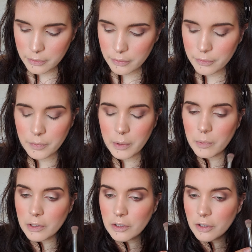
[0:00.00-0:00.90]
So it
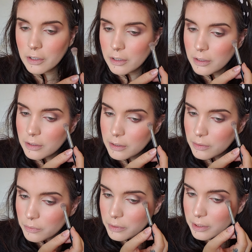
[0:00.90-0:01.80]
will look
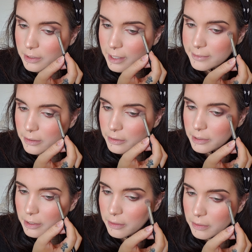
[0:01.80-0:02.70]
really nice
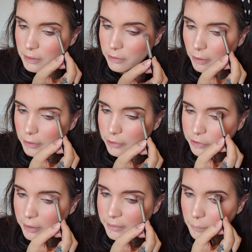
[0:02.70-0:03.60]
underneath the darker
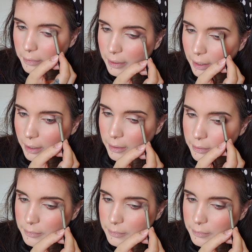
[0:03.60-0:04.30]
shades that we're going to add.